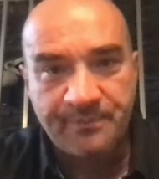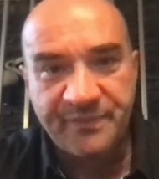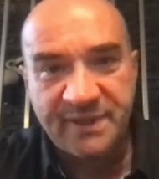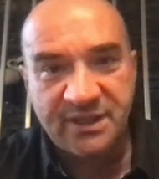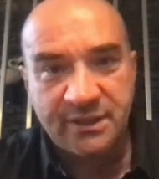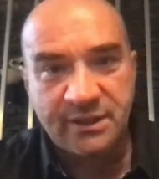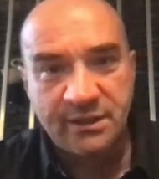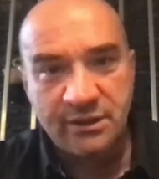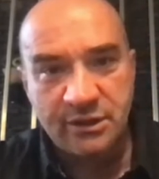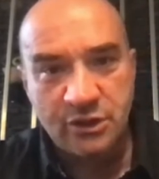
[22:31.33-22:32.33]
Is it
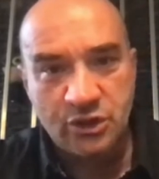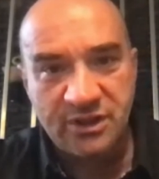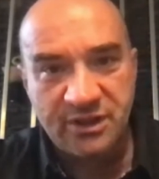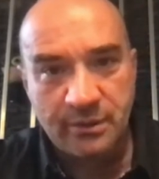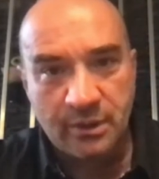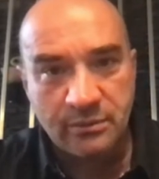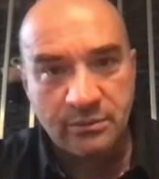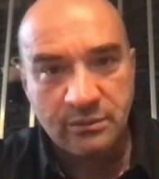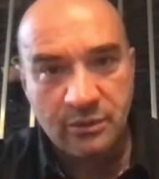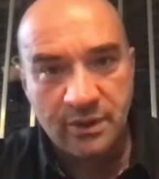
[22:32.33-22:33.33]

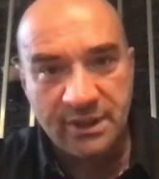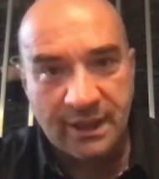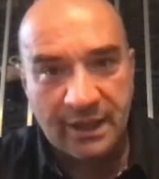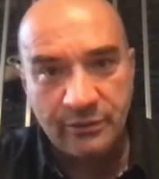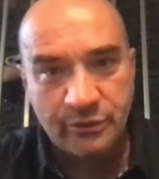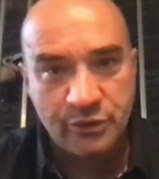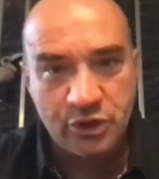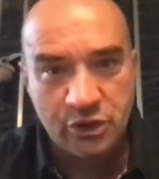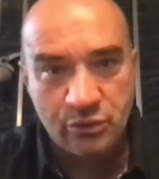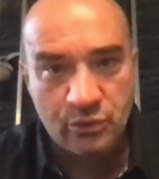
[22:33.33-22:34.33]
G0 going down or
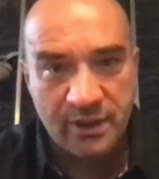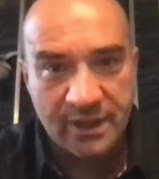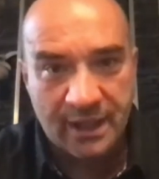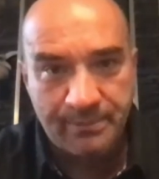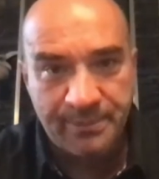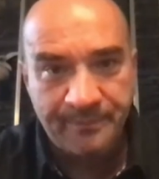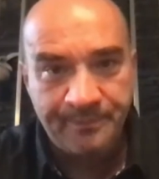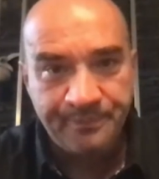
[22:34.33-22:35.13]
G2 going up?